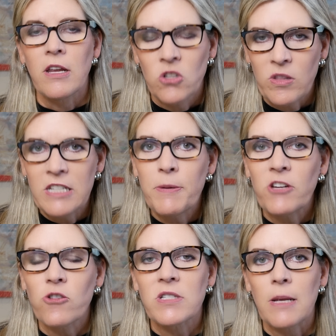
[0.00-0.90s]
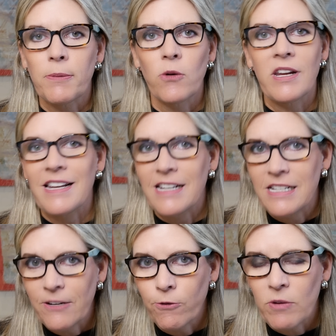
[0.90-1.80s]
So this picture was uploaded at a
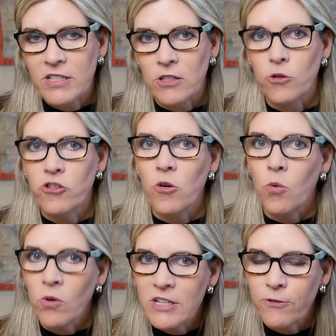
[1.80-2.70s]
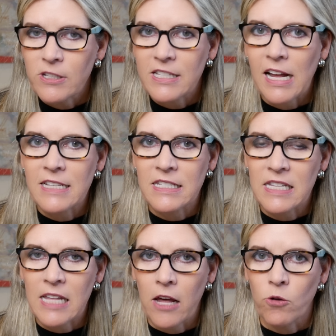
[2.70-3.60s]
different resolution or a different size as
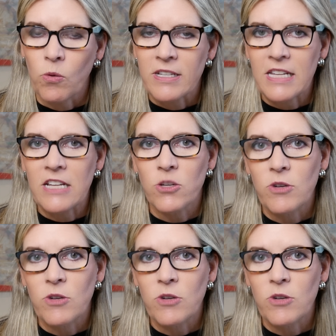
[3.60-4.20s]
the other ones. And so